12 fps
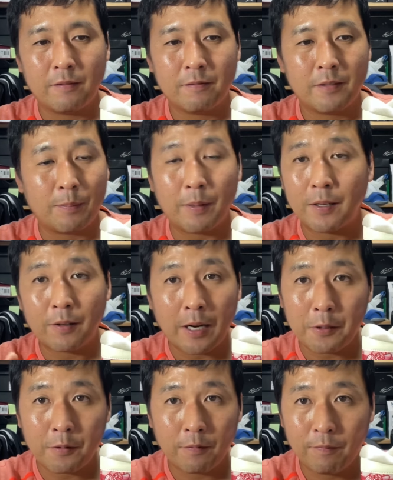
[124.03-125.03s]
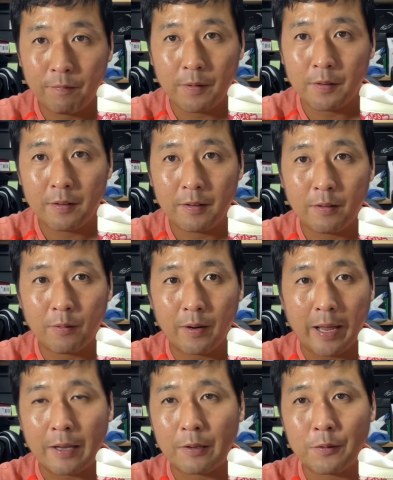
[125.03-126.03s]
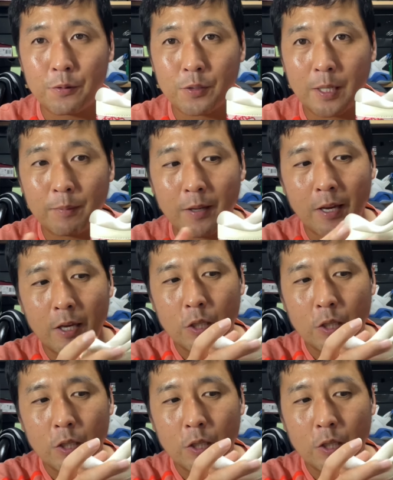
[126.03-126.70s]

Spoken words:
Depending on how your foot or ankle is shaped,